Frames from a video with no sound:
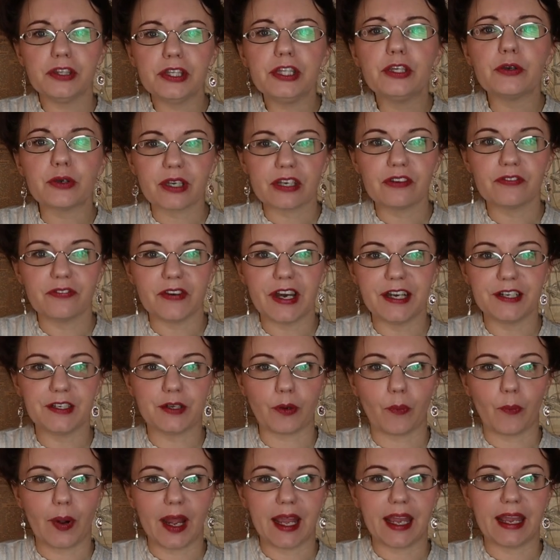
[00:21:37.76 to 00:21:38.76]
you can
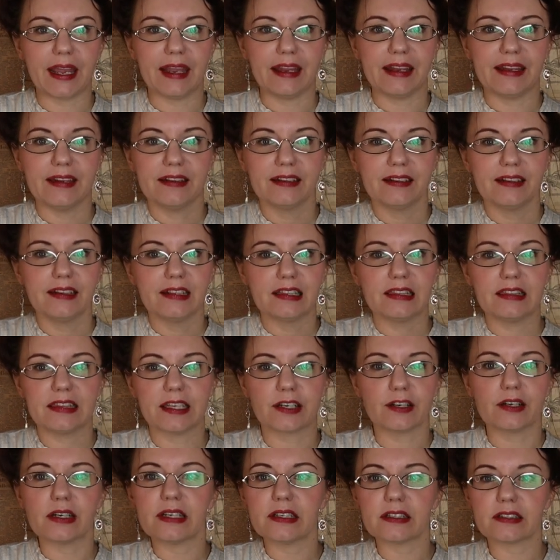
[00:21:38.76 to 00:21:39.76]
find a way.
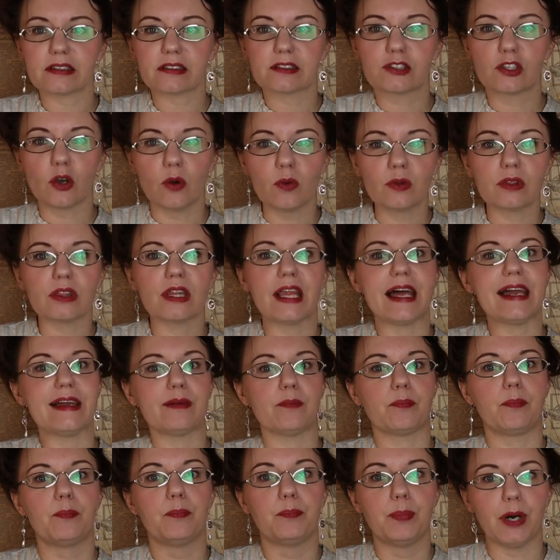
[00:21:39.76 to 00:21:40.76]
There don't
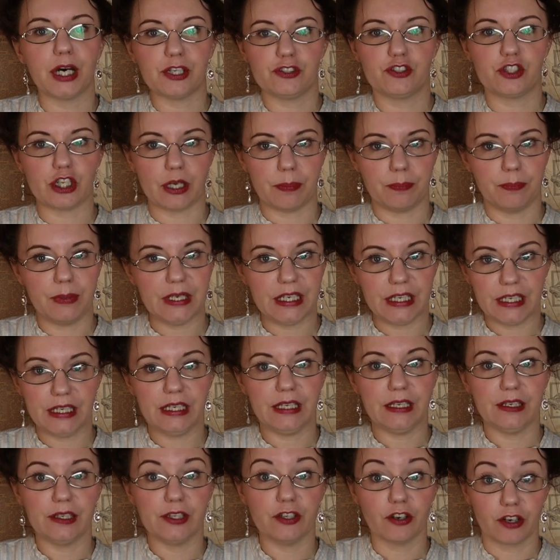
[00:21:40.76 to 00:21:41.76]
let budget
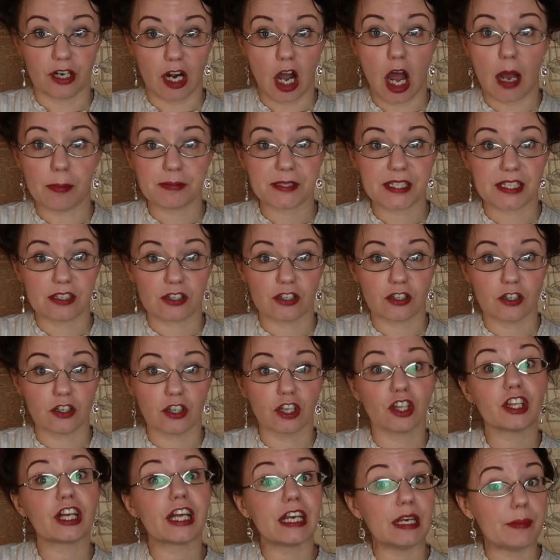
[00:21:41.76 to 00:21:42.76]
be your
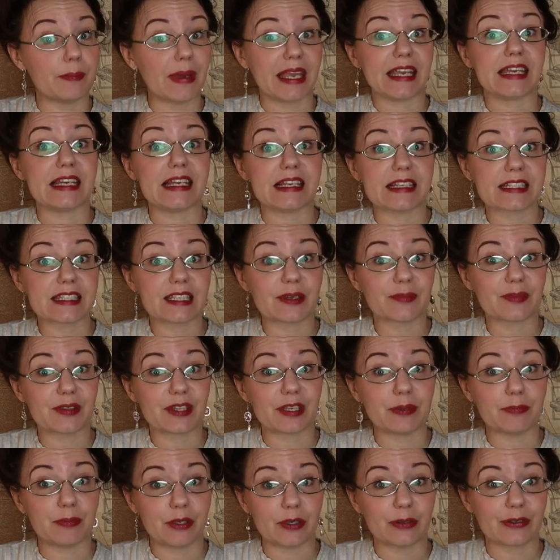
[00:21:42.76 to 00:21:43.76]
obstacle in making
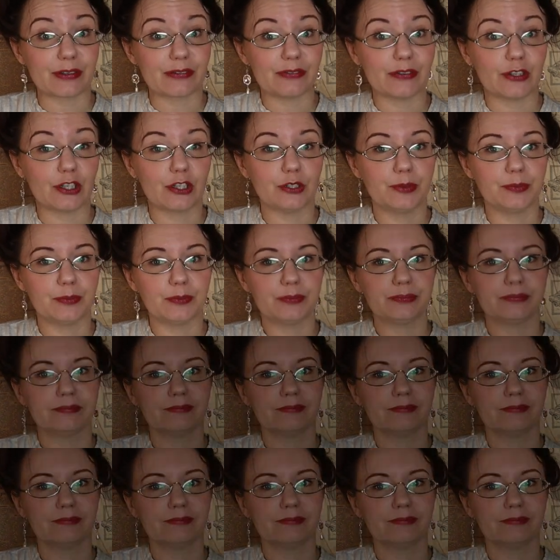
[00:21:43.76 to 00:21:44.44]
something beautiful?